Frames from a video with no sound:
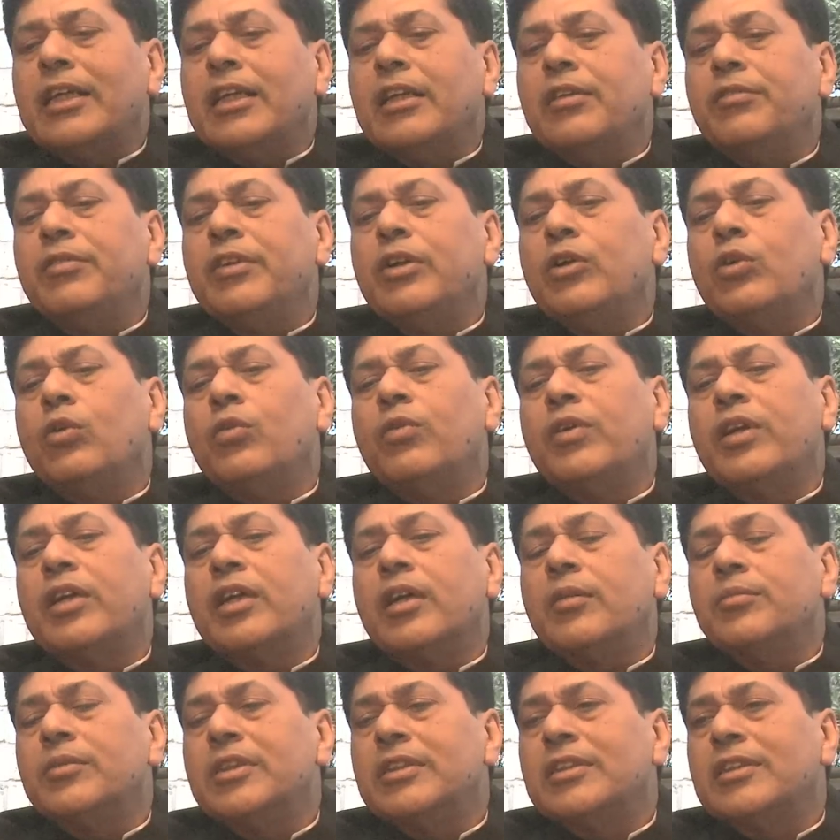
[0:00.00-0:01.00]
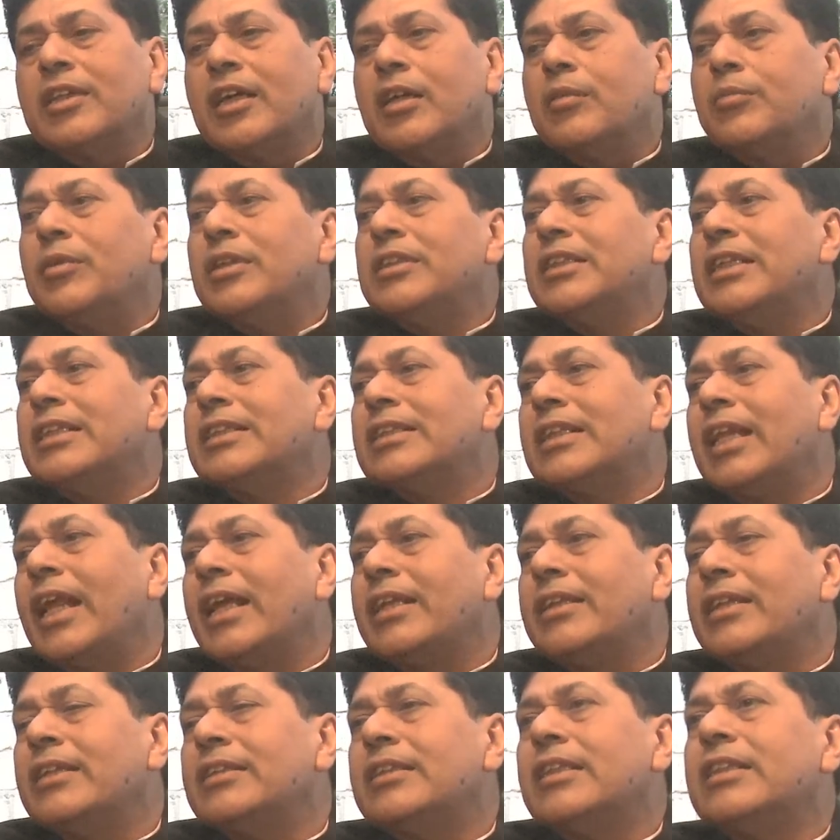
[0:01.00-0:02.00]
can we overcome this karma? It's
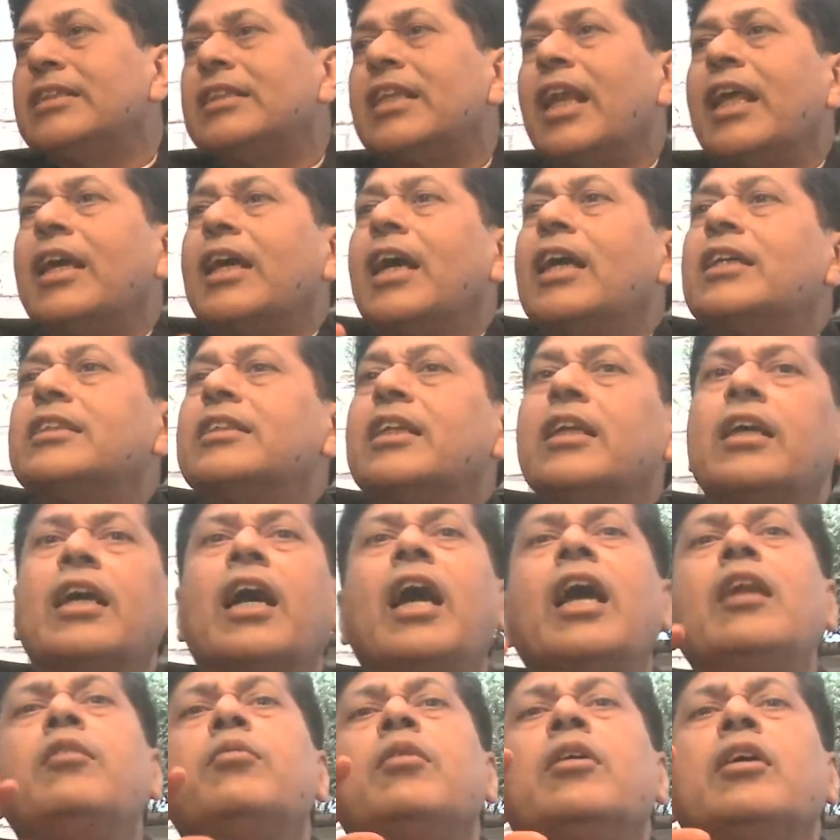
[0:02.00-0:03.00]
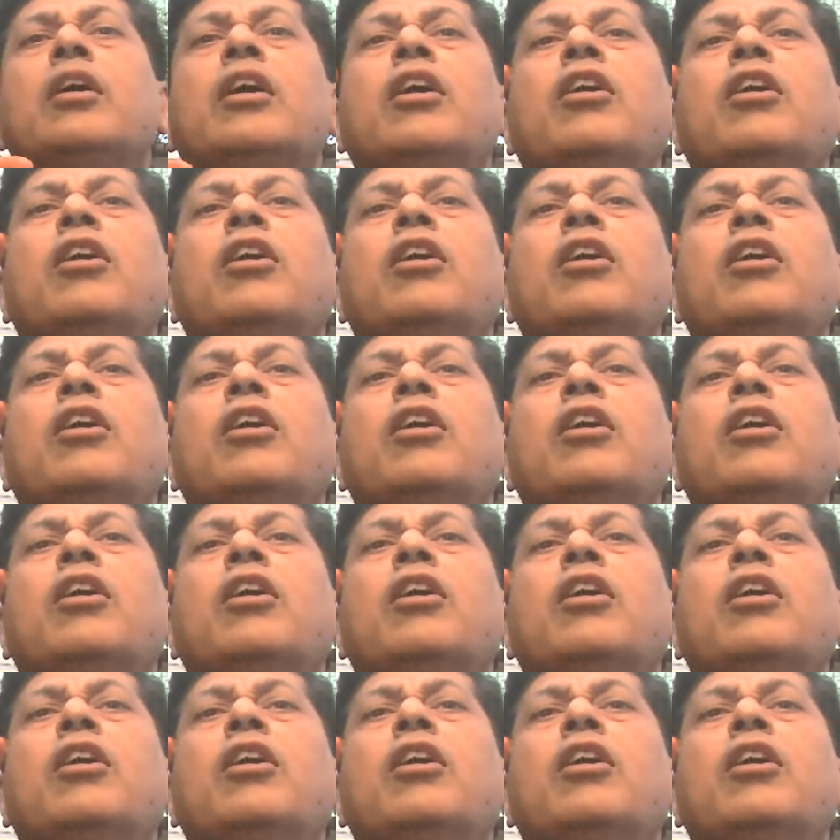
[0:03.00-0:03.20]
like this. It's like asking. I'll